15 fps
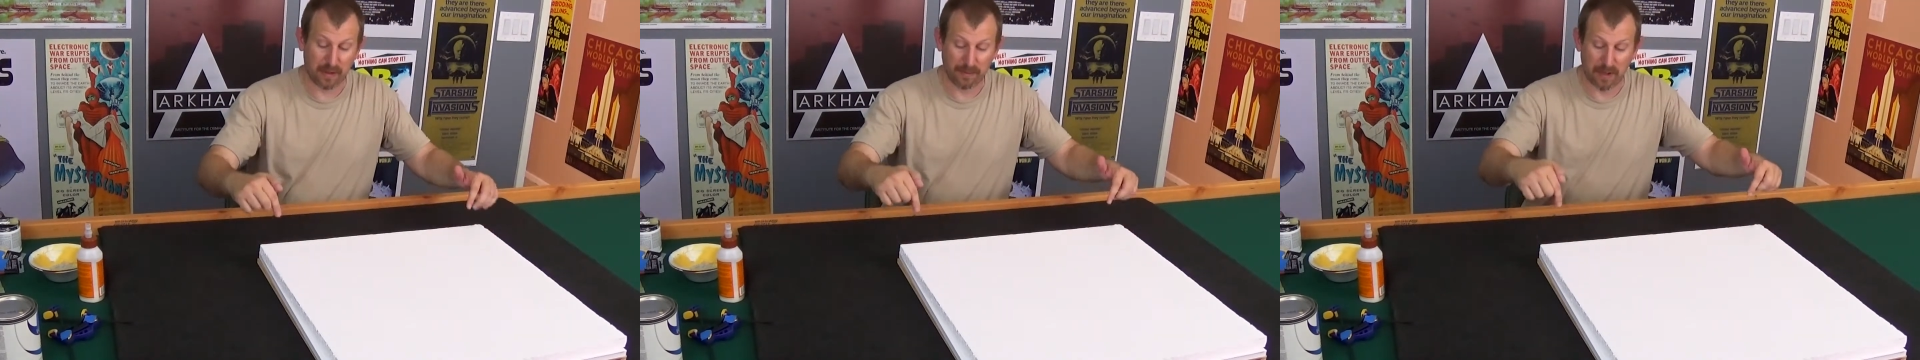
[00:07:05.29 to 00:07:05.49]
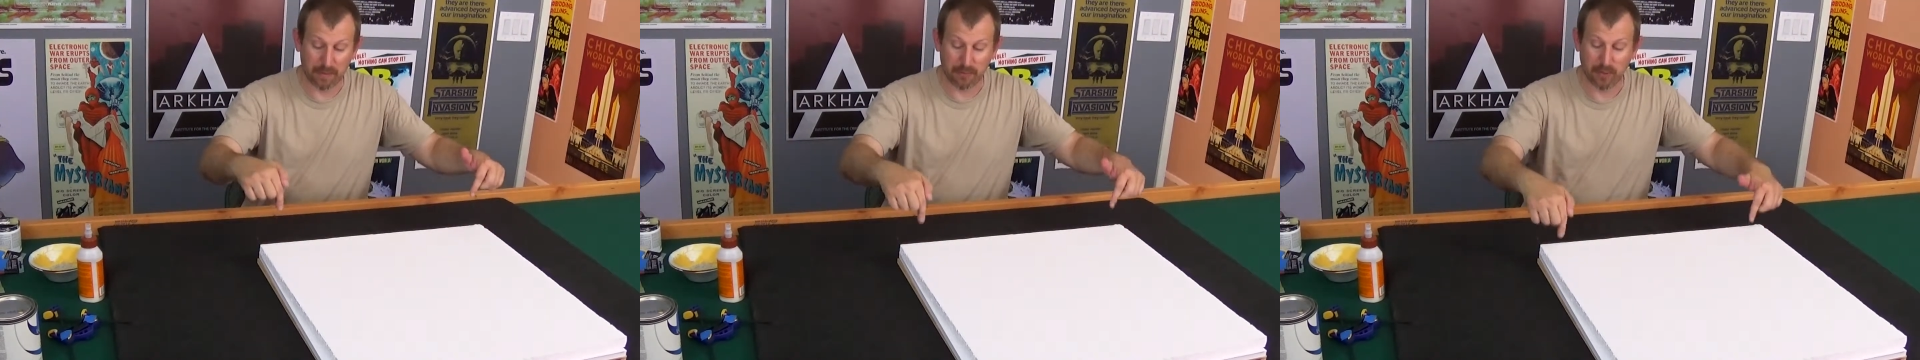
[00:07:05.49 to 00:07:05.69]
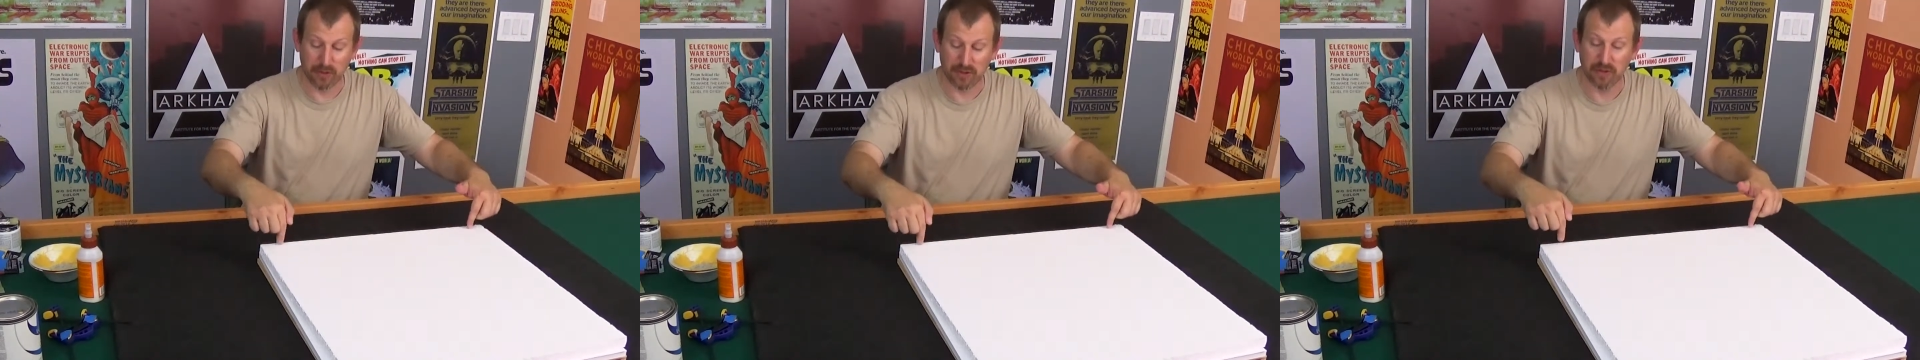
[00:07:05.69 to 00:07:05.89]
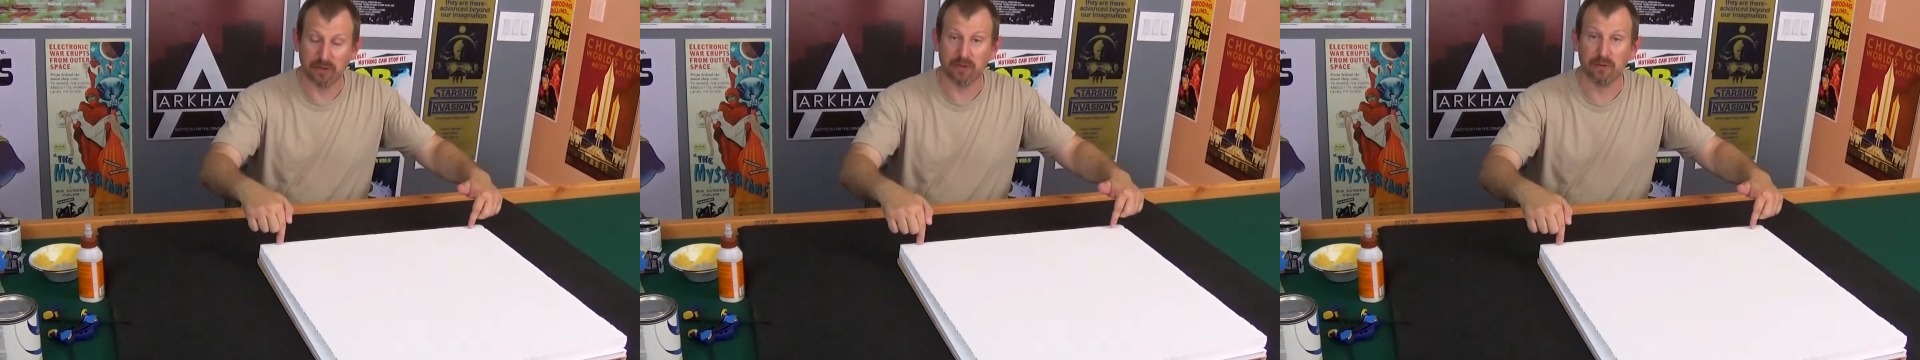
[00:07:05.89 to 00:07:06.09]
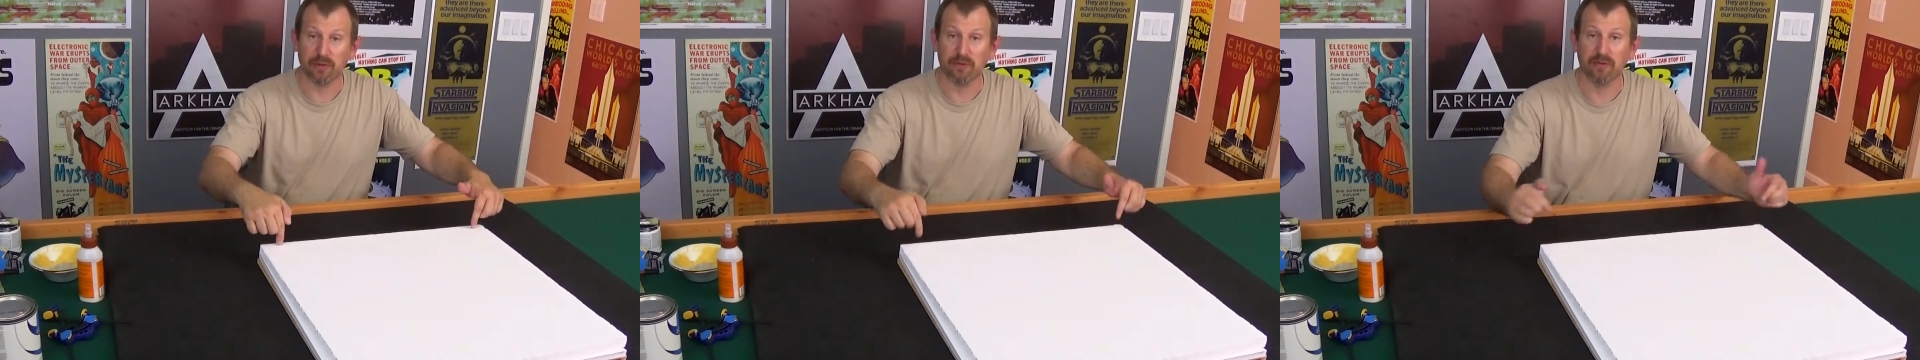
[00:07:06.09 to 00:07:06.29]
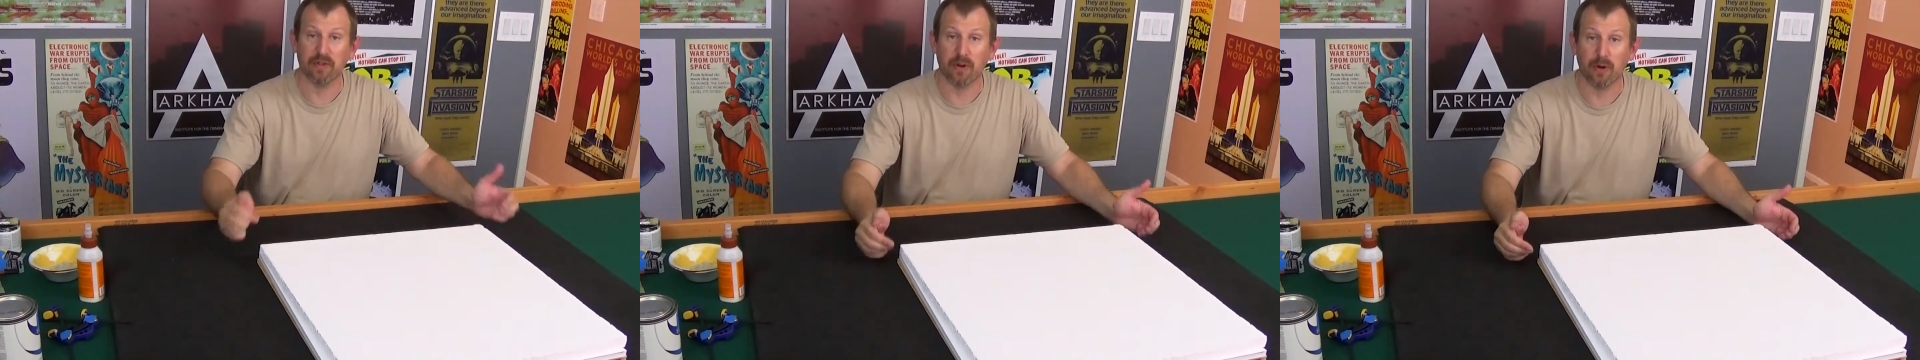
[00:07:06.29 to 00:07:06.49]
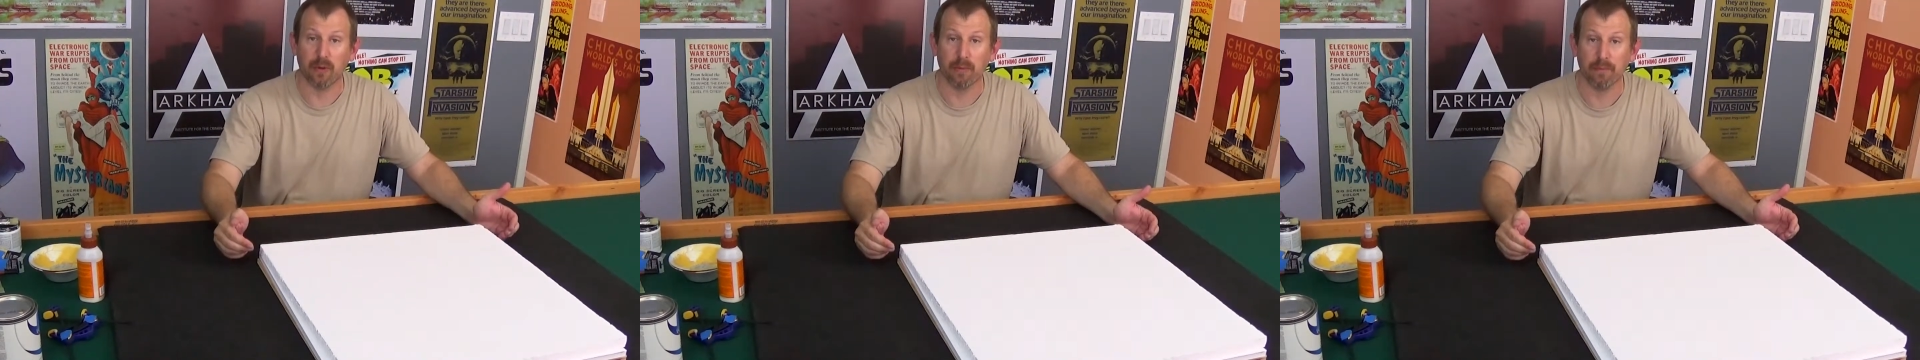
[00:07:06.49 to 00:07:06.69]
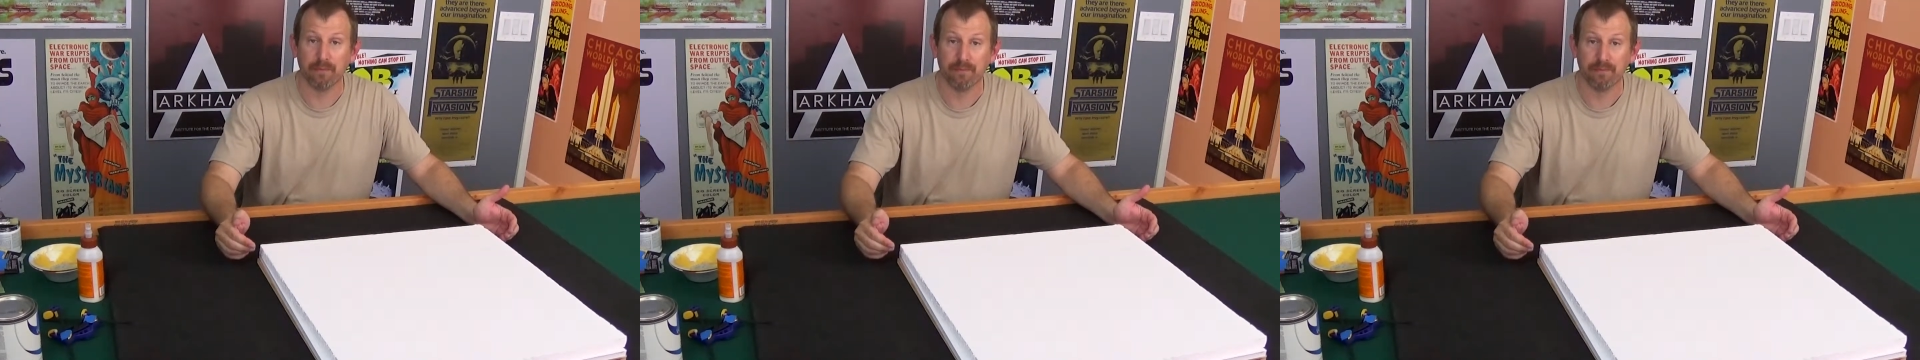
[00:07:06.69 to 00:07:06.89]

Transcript: I'm not pushing through the foam.